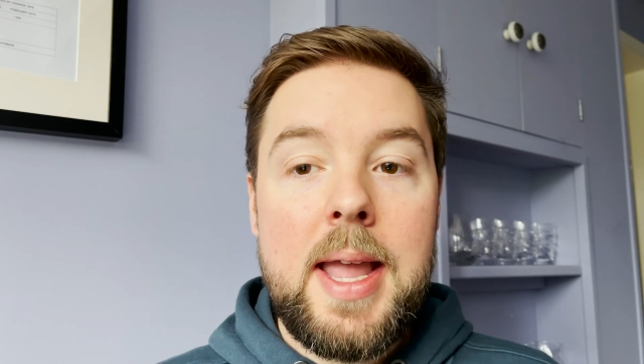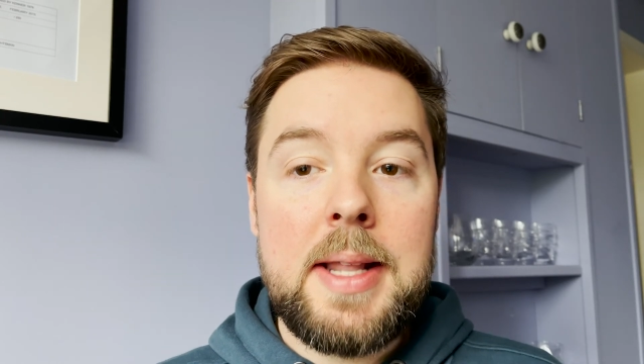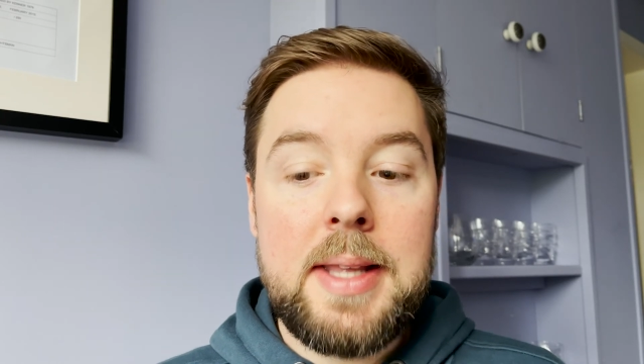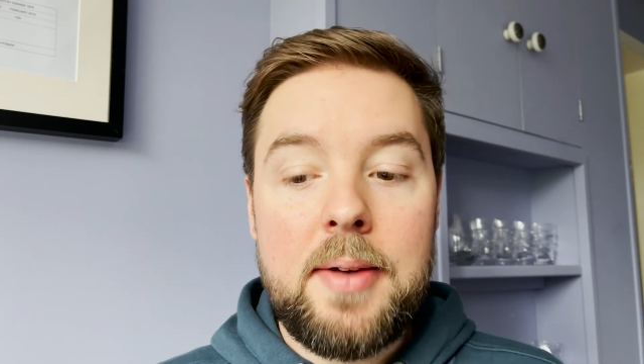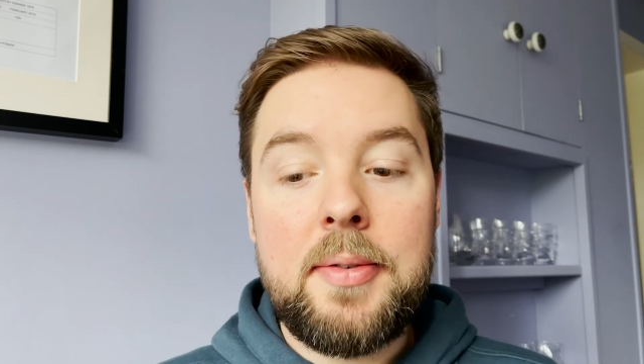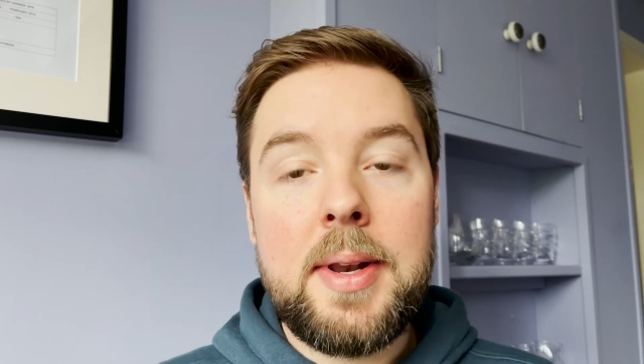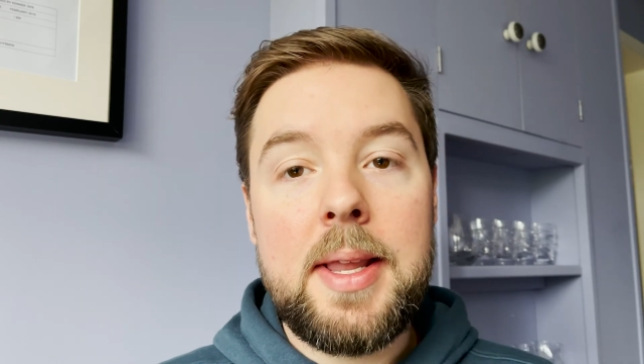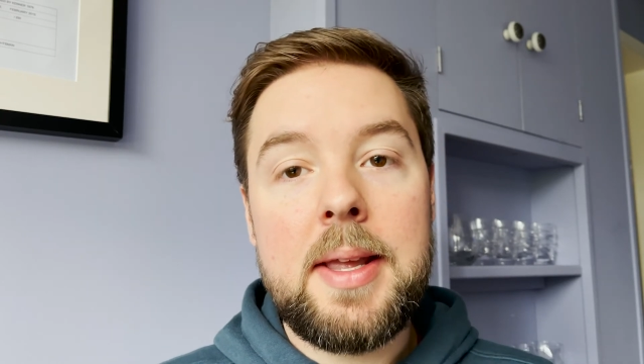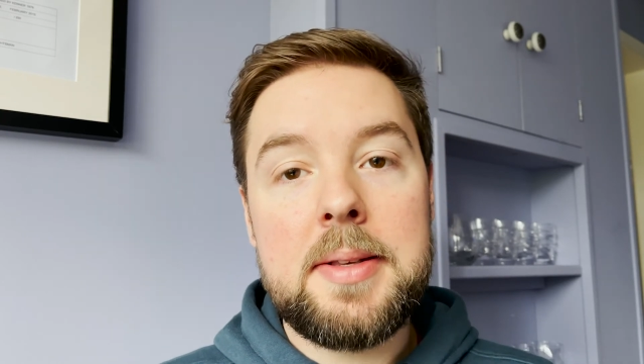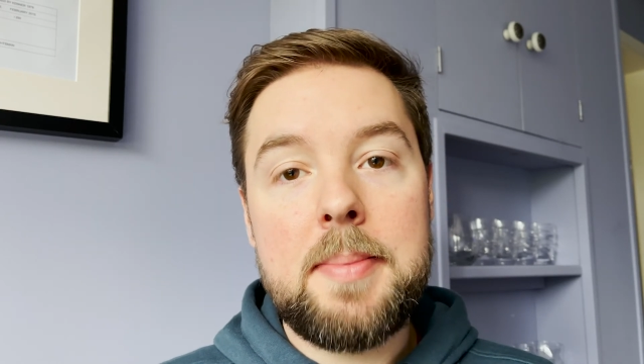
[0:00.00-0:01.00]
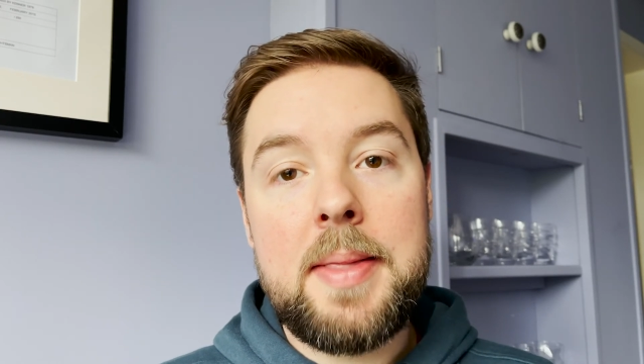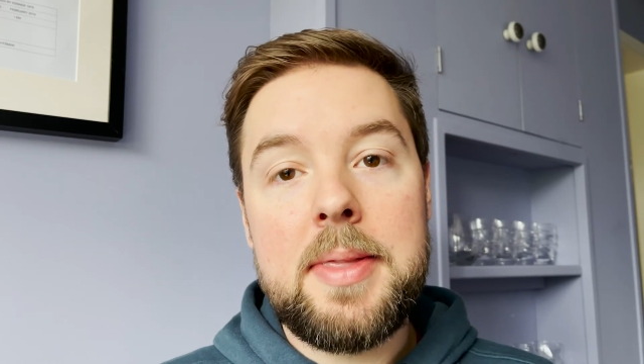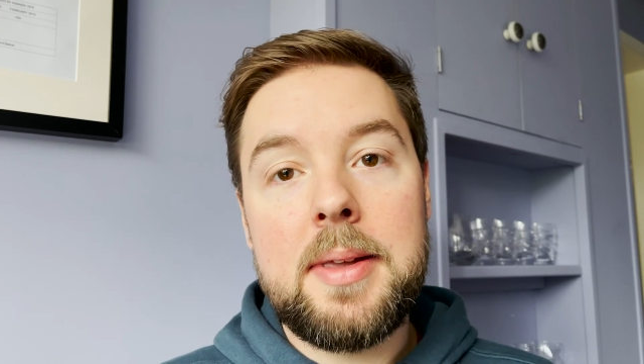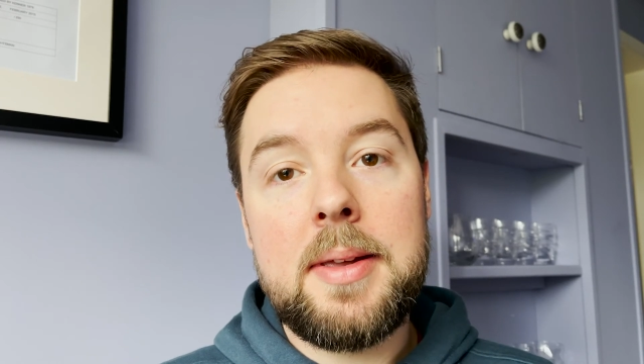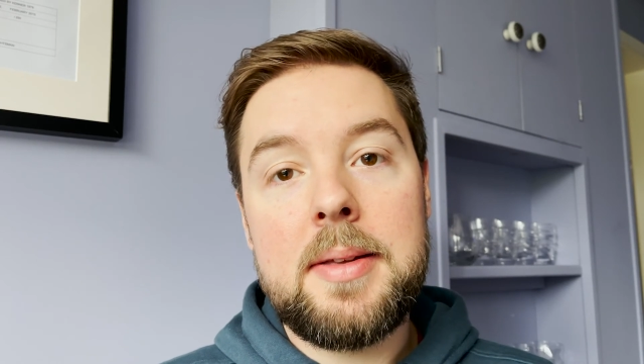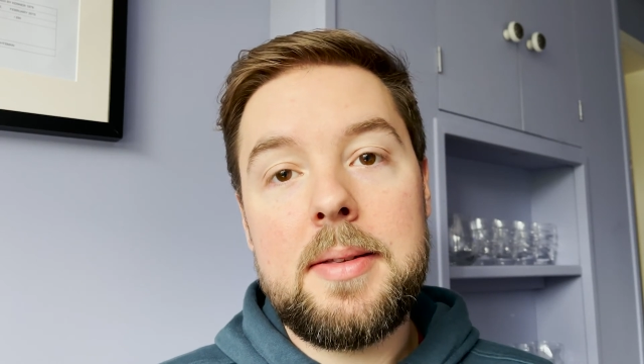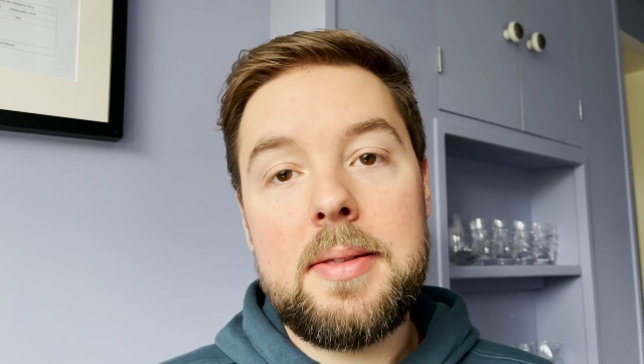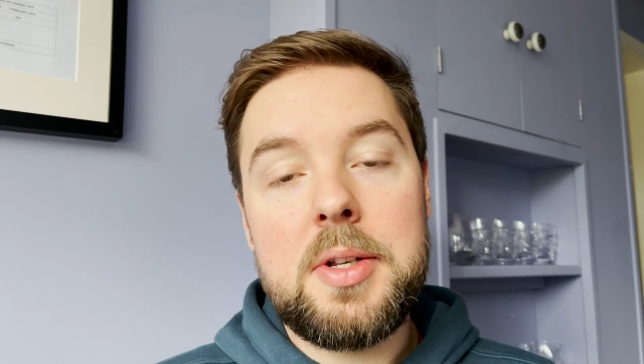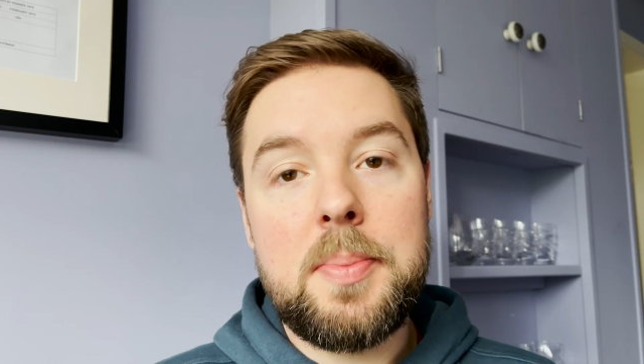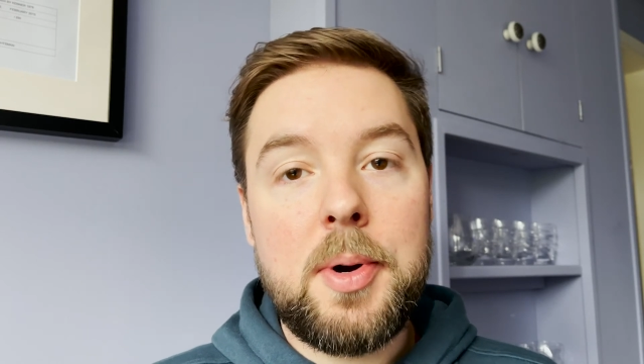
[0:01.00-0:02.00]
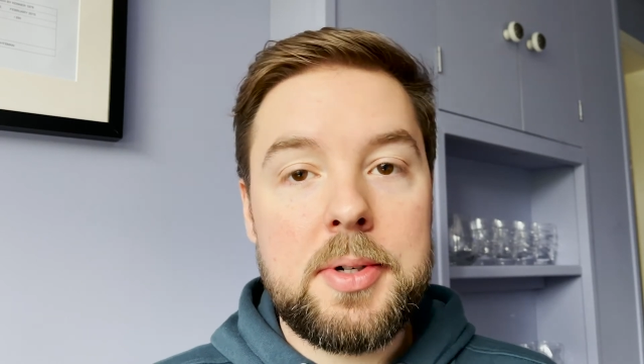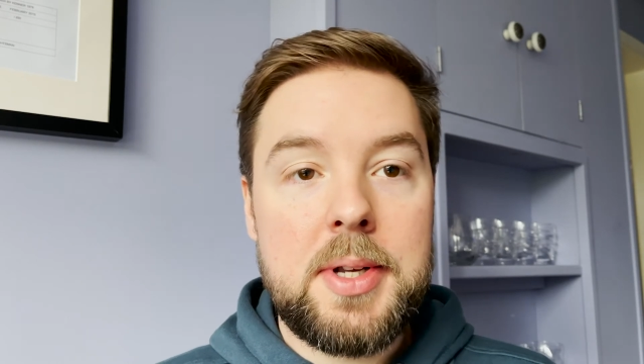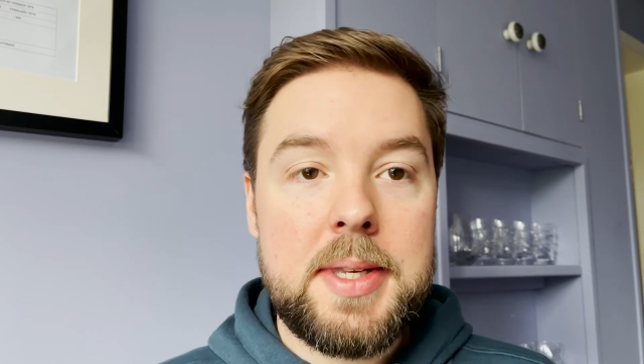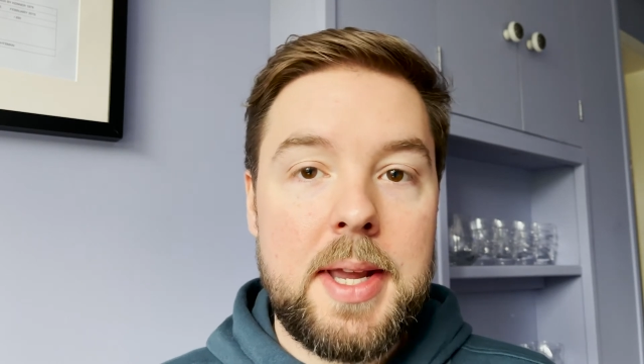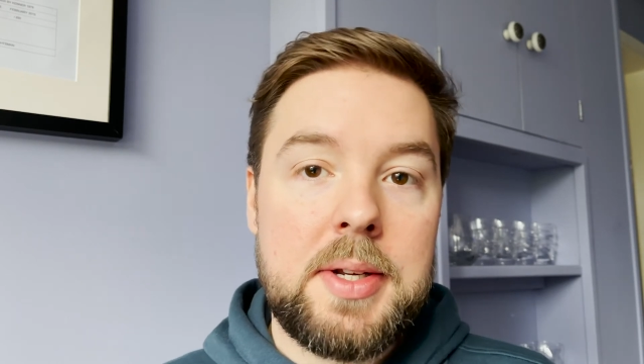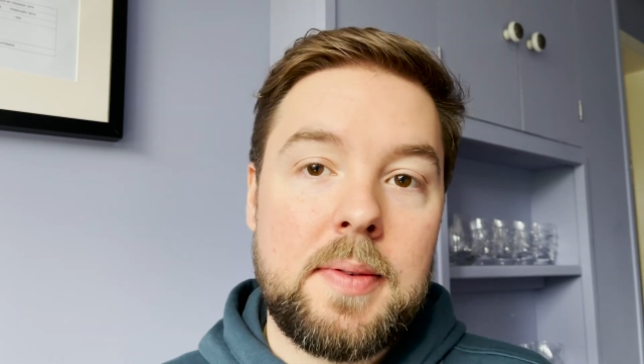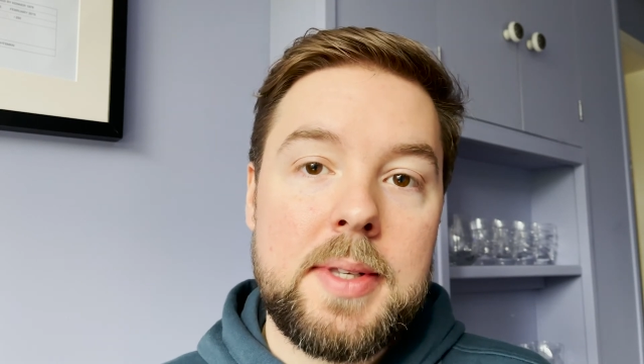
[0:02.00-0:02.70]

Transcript: it definitely has meant that the democratization